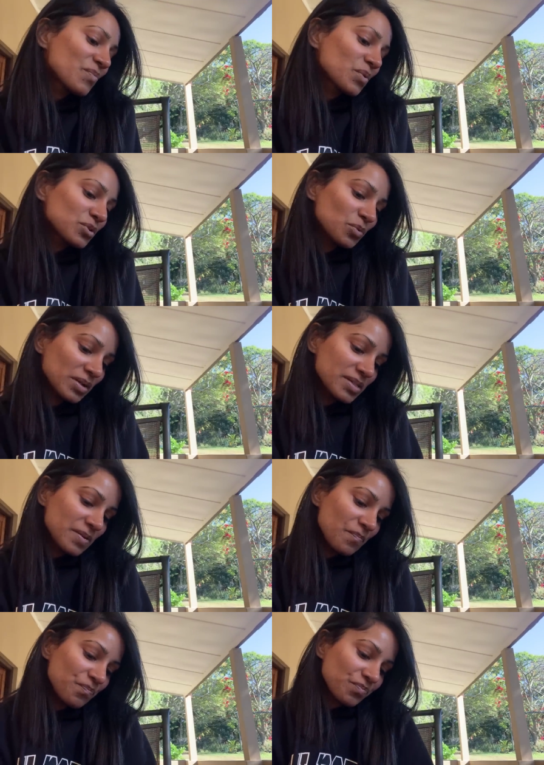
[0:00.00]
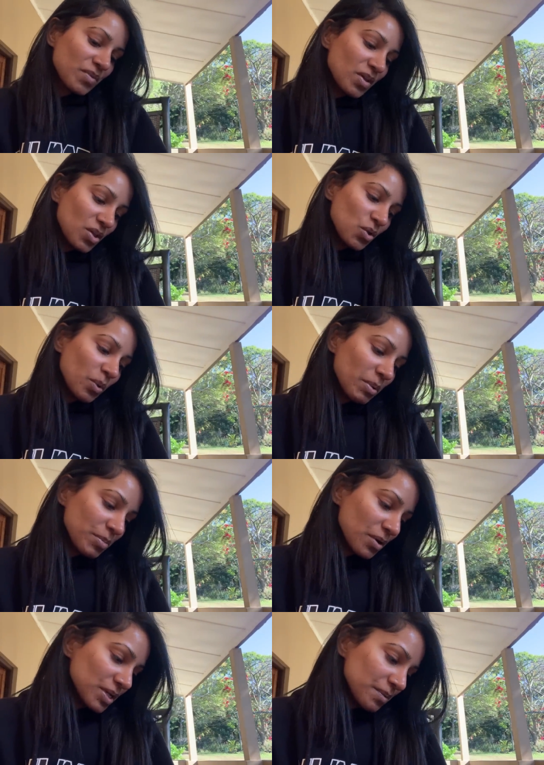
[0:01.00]
What you want? You want my
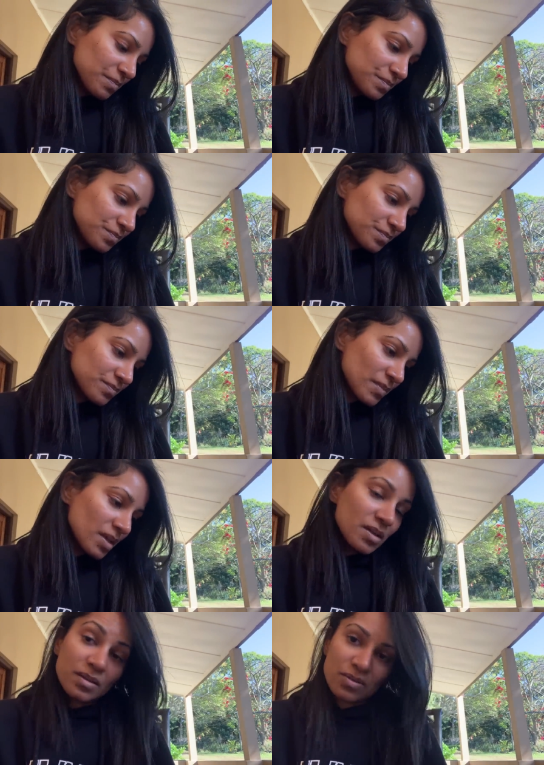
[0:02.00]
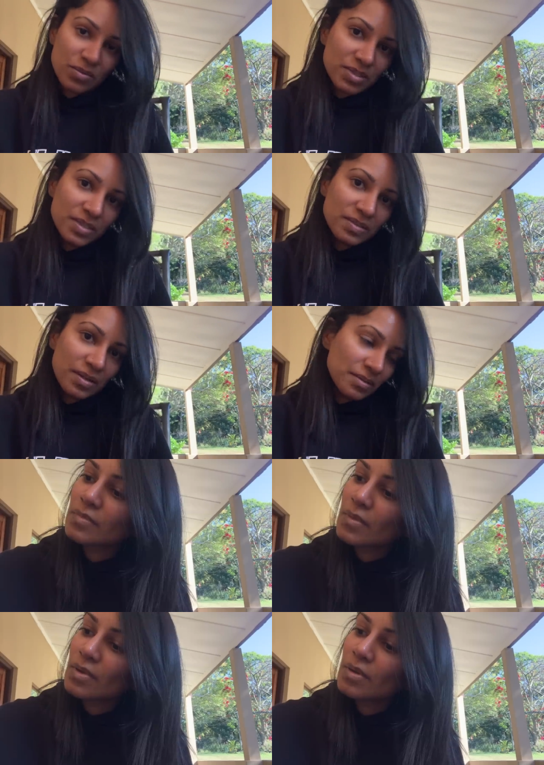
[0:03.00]
brownie? That's what she said.
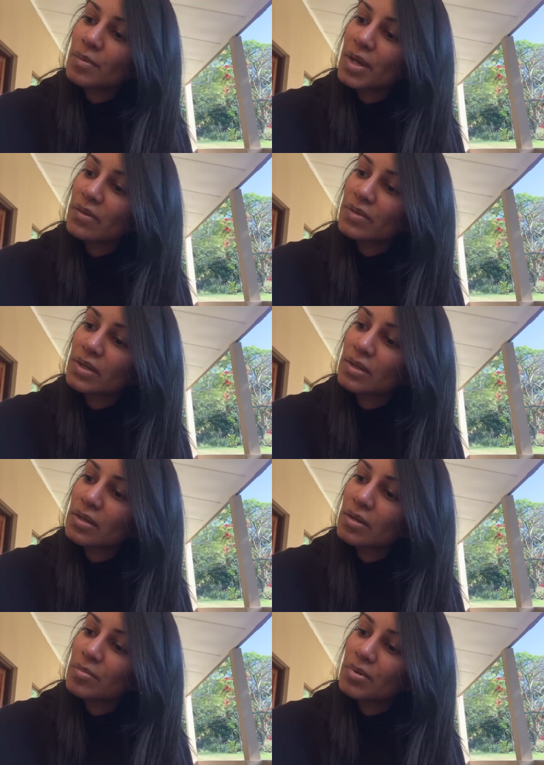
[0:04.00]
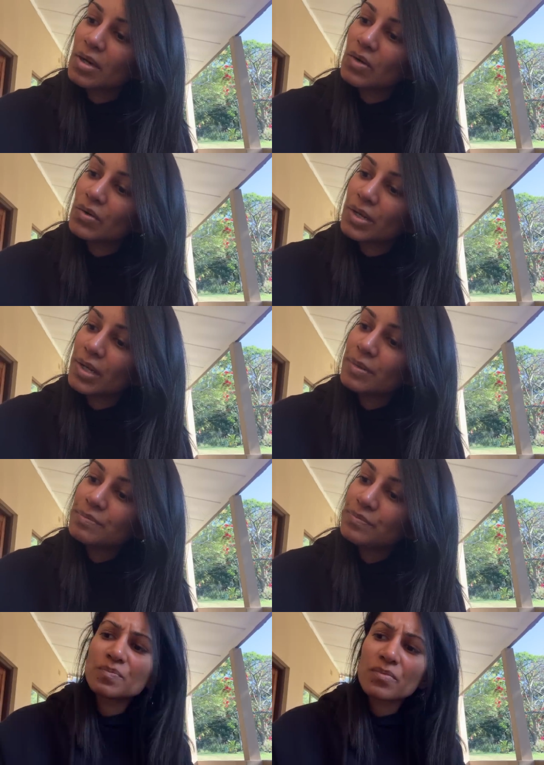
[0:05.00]
I'm having a brownie.
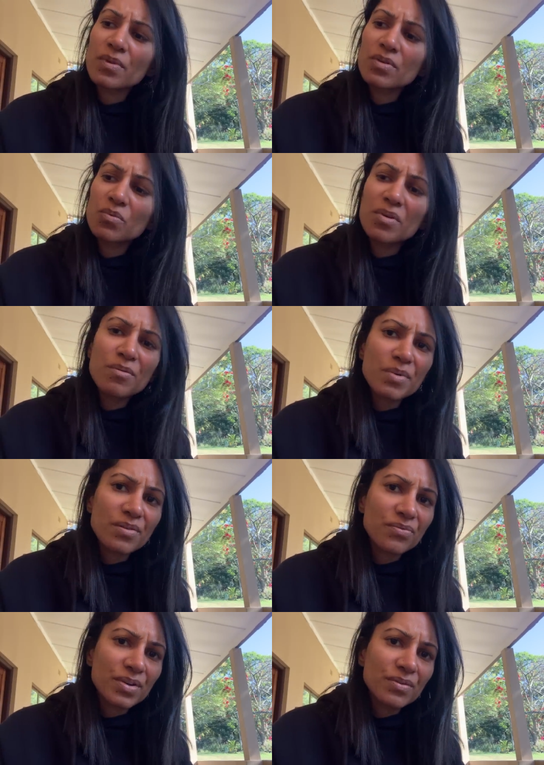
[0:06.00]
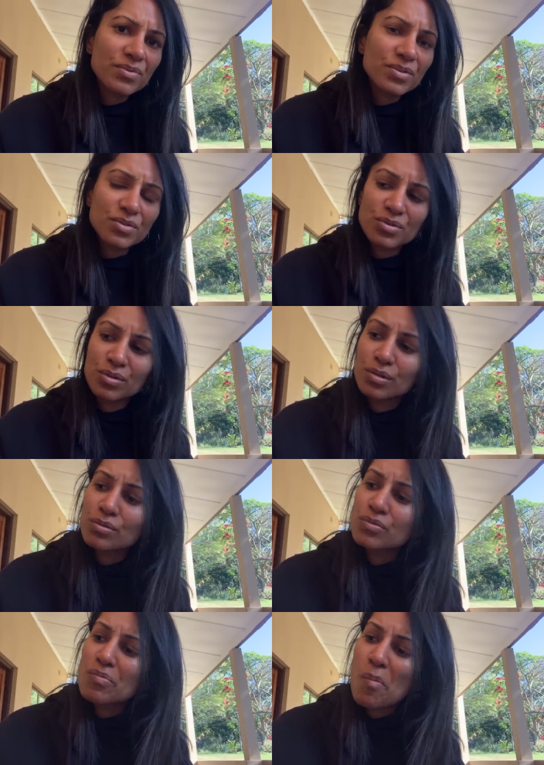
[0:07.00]
It's one of my favorite
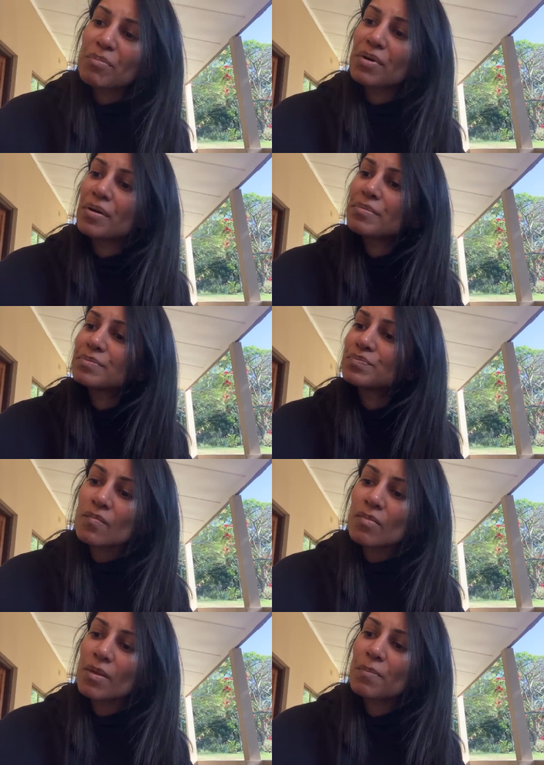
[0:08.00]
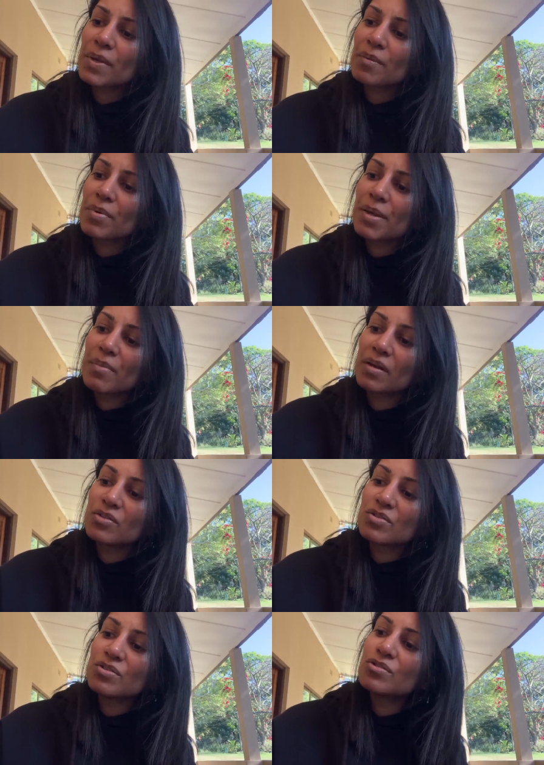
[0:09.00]
desserts, but Pick n Pay
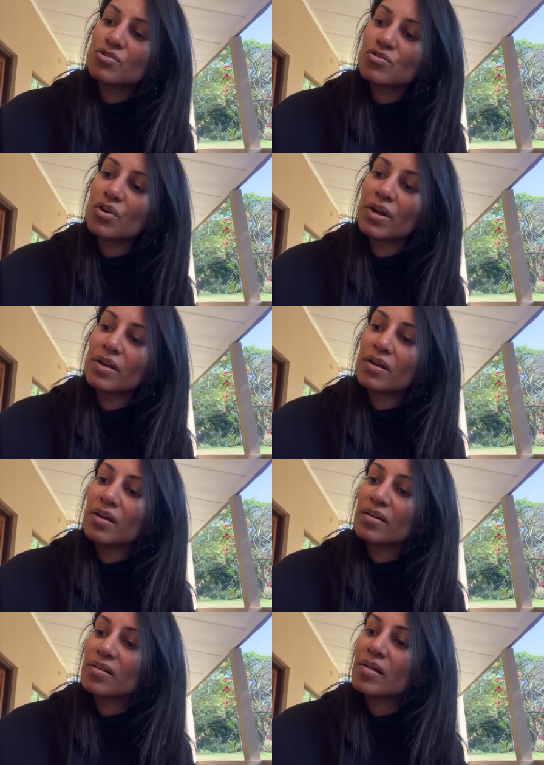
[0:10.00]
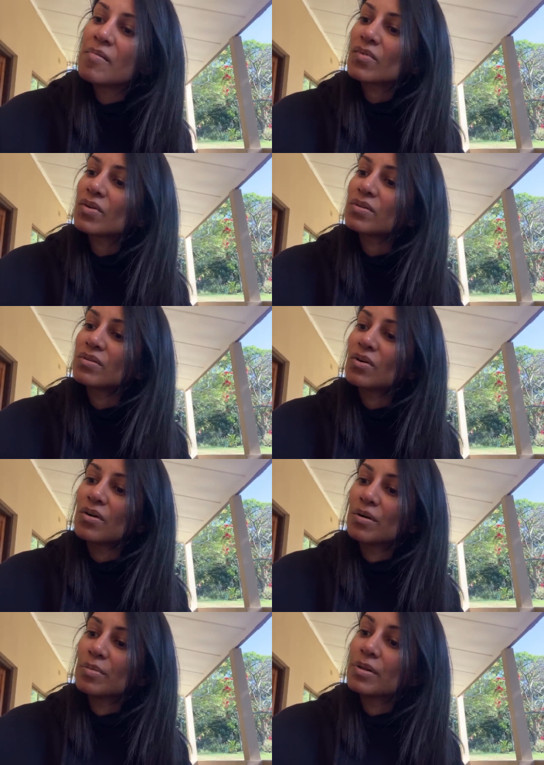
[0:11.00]
managed to destroy it nicely because it's
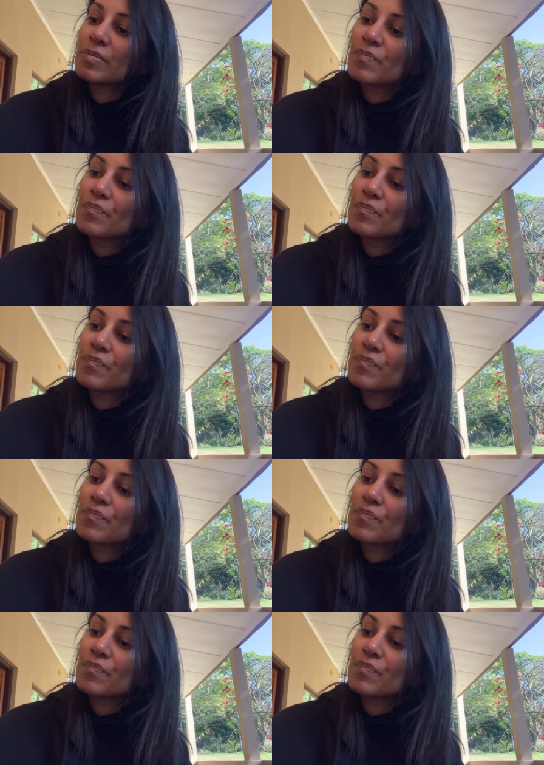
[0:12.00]
horrible.